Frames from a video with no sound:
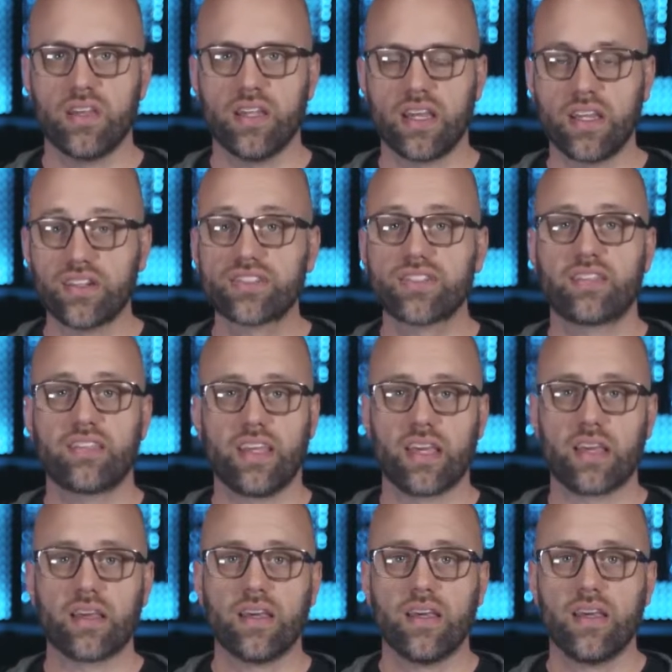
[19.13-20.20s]
Now here's the
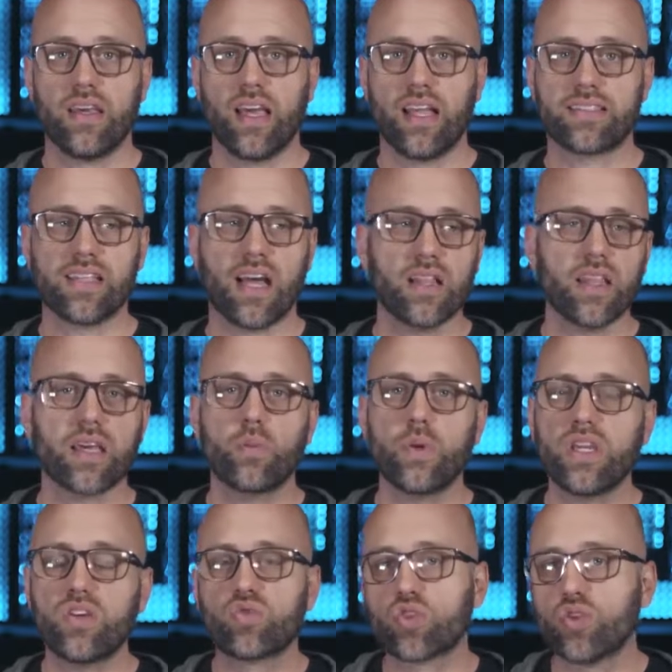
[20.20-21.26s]
thing, it's not like
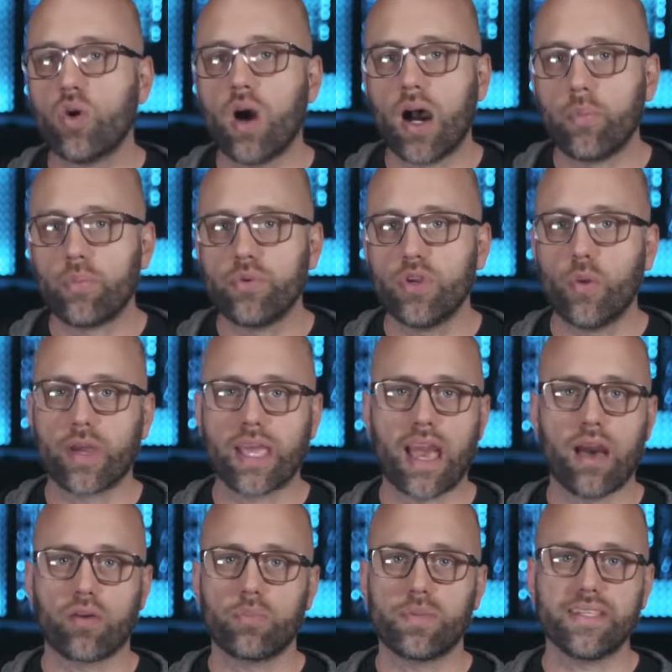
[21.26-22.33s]
we grew up knowing
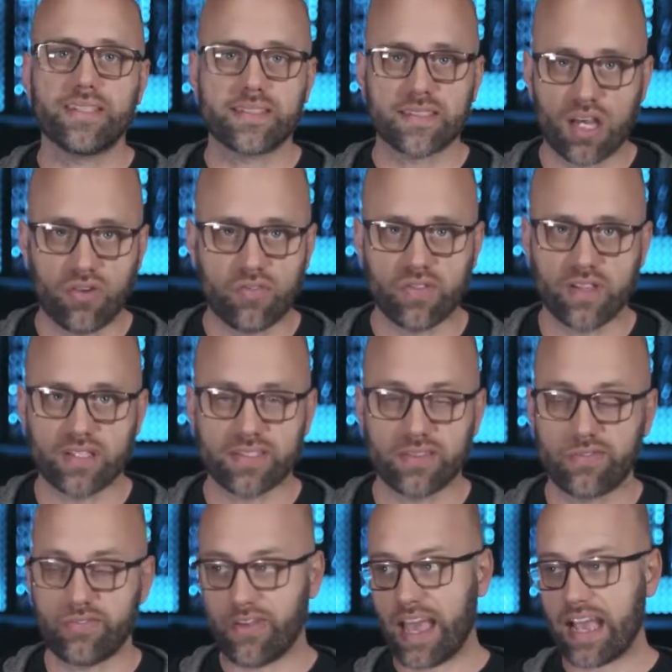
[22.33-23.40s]
how to be selfless.
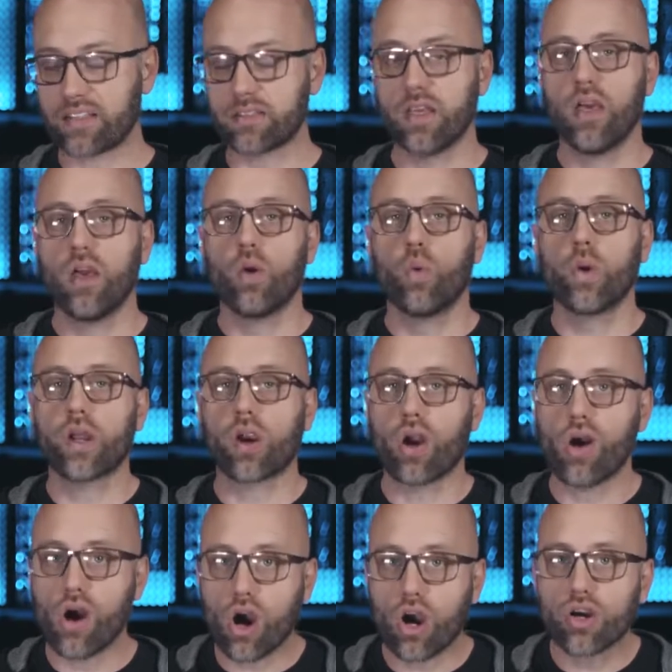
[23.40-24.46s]
In fact, we are
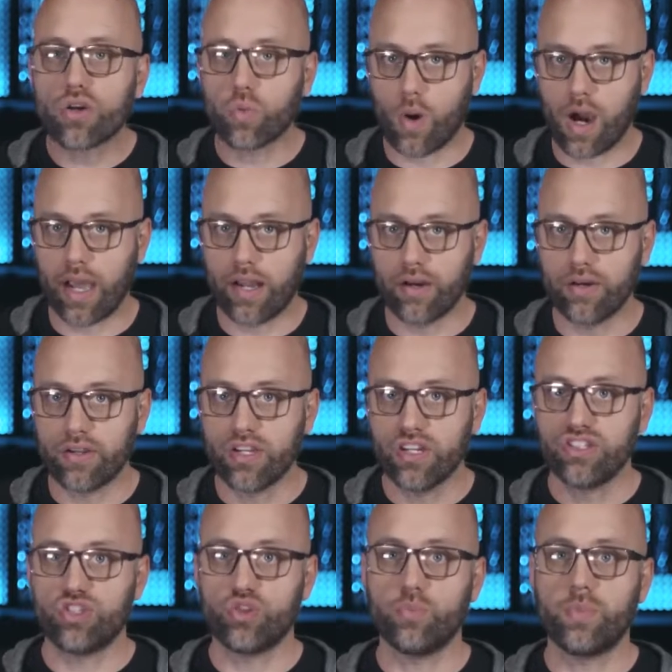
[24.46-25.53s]
hardwired
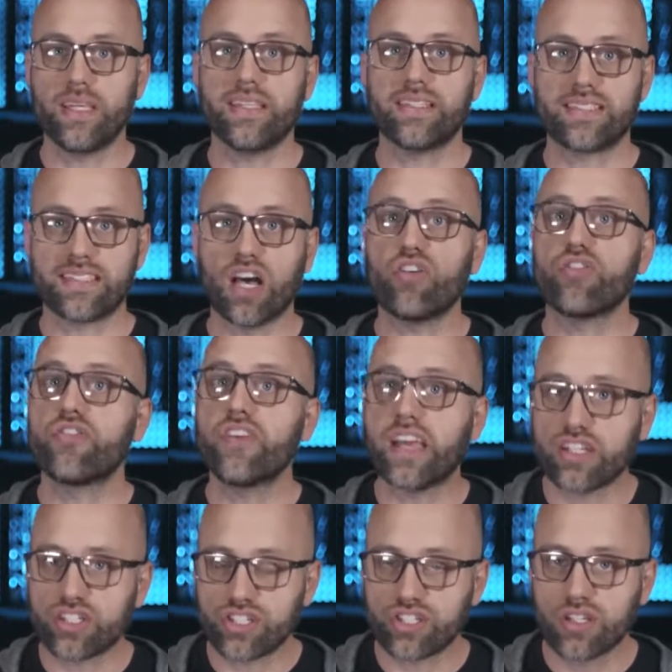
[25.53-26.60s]
to be
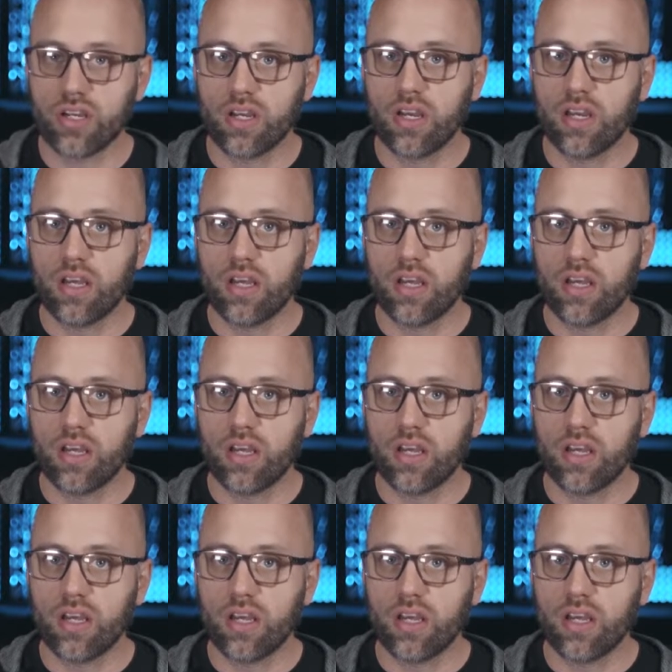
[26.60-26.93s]
selfish.